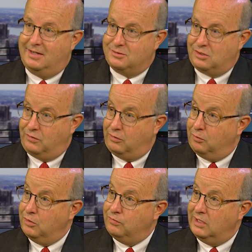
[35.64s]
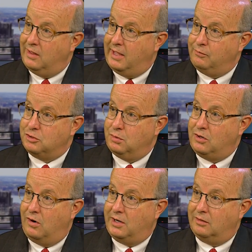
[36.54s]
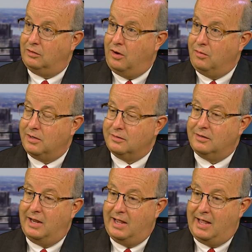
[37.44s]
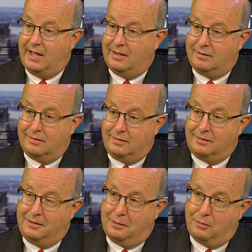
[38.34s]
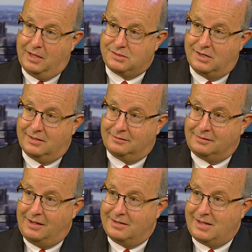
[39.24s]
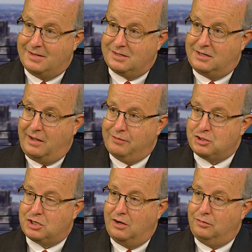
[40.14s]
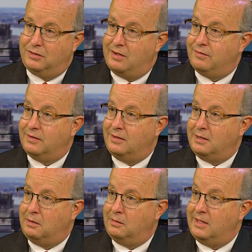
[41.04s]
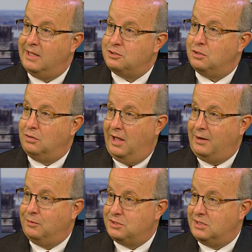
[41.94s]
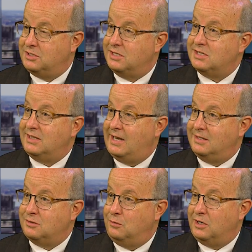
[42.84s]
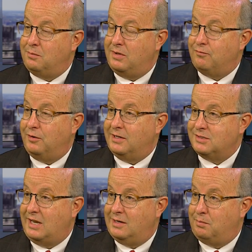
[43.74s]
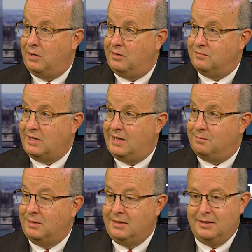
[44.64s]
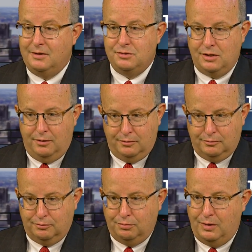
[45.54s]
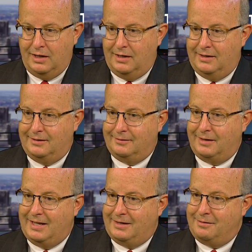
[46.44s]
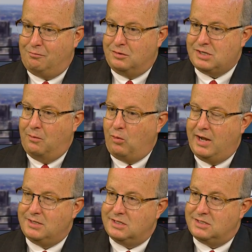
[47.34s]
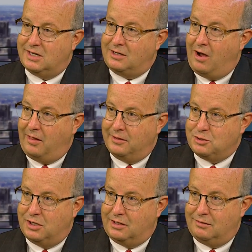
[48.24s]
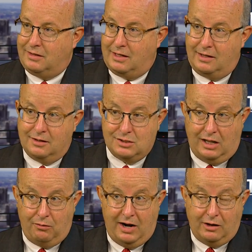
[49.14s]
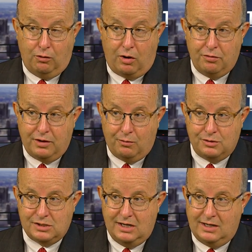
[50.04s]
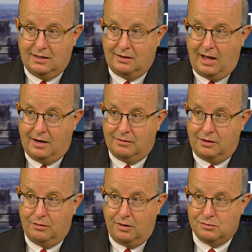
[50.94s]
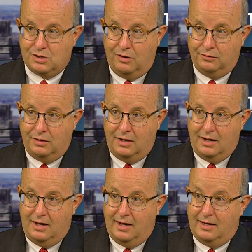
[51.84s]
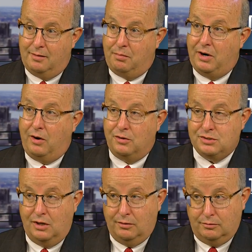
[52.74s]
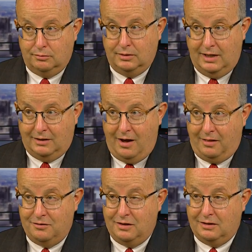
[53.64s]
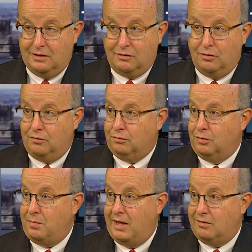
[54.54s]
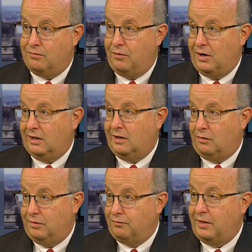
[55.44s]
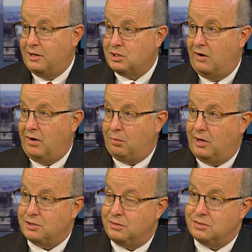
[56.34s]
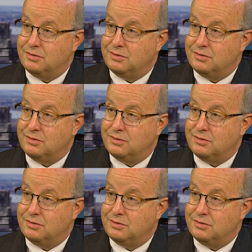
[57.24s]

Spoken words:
So they removed the language regarding lower, and, you know, as a dovish tone, they've issued language suggesting that it's going to be for an extended period of time. So in some ways, it's acknowledging the accelerating growth that we're seeing out of the Eurozone, but also acknowledging that there remains very little inflationary pressures.